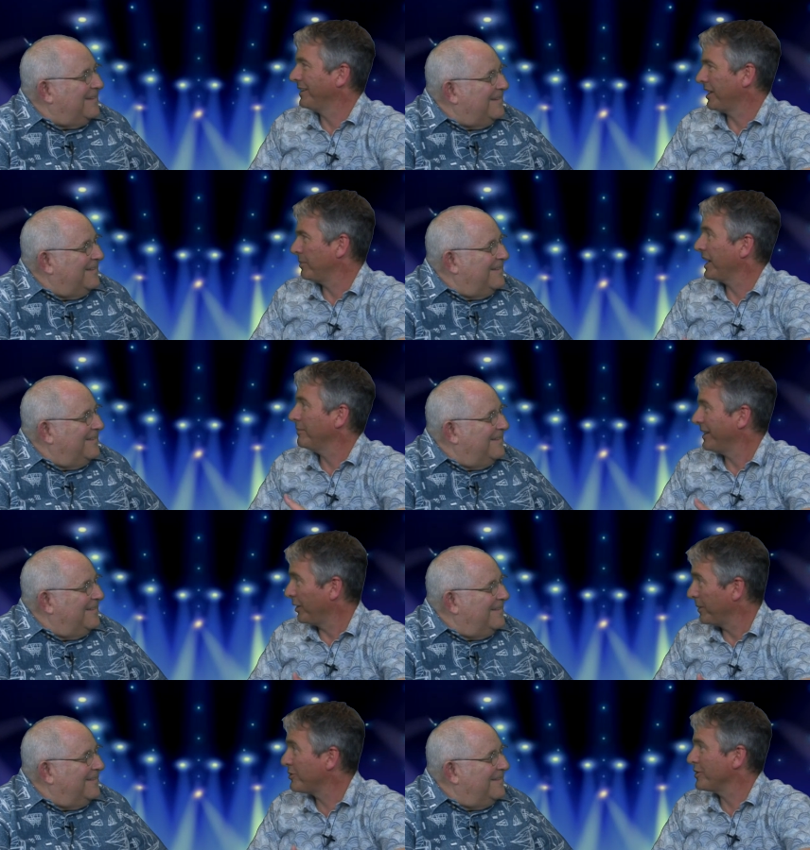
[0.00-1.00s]
Speaker 1: yeah. then it became an
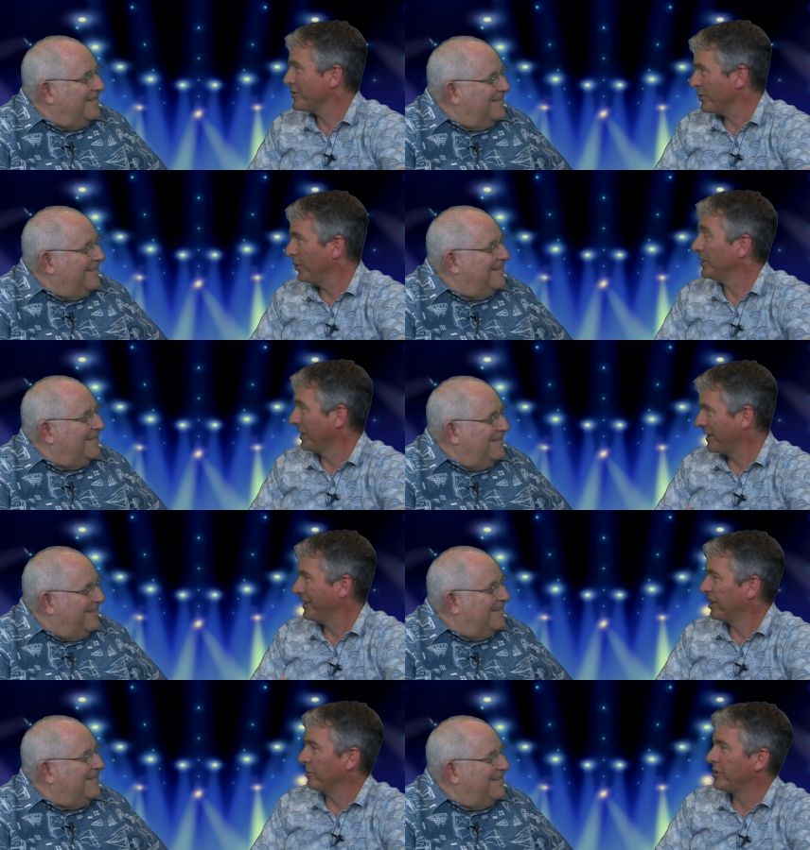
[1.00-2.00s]
elementary school,
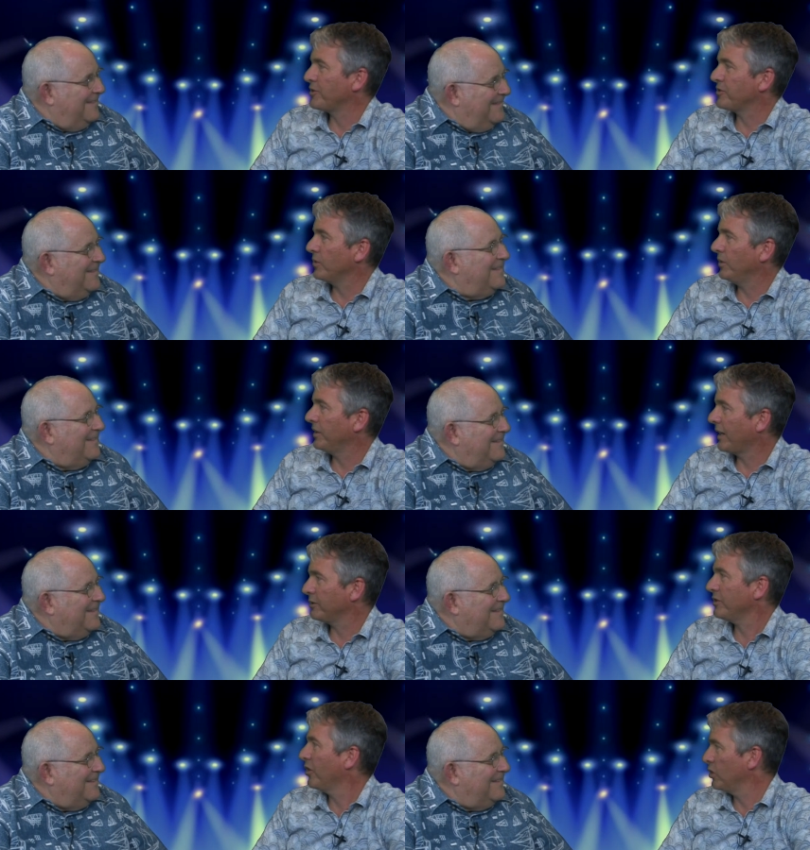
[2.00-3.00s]
Lincoln Elementary School, and now
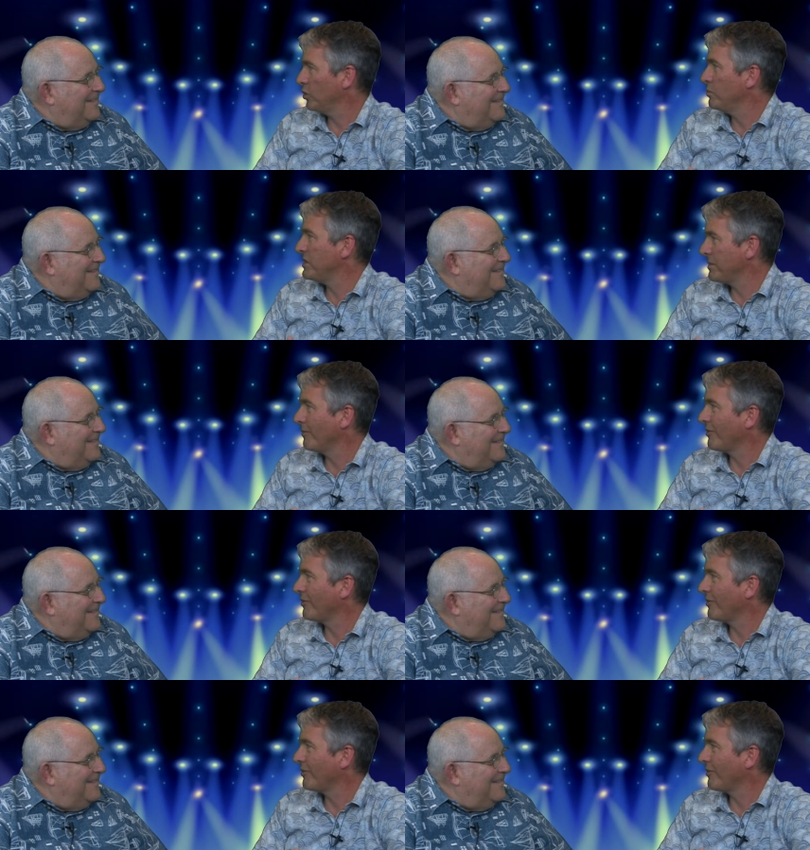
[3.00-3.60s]
yeah. it's a Honolulu Museum of